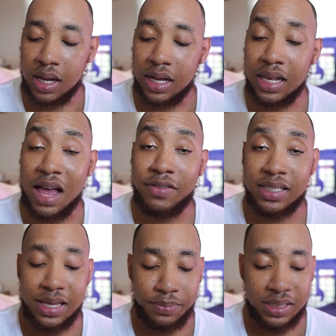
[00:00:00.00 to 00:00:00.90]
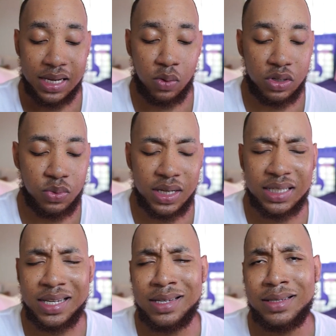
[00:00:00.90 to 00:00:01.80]
clavaseptin, which was
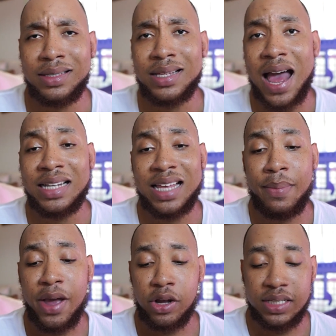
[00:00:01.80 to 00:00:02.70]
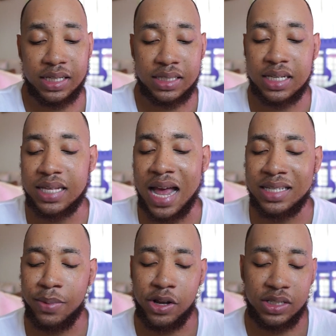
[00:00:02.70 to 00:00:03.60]
his antibiotics, because the
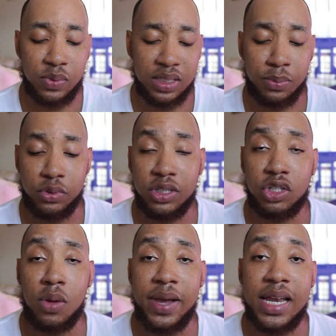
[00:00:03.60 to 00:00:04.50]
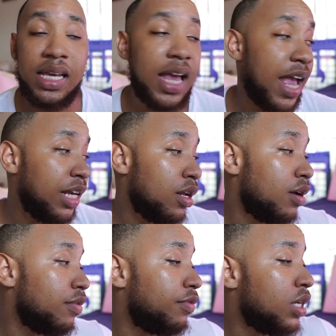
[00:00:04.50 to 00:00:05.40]
antibiotic was supposed to stop any kind
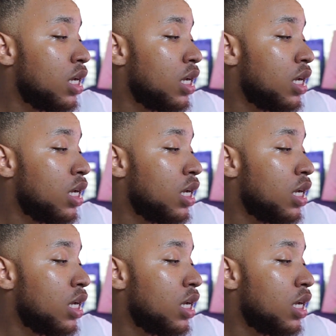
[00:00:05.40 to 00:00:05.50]
of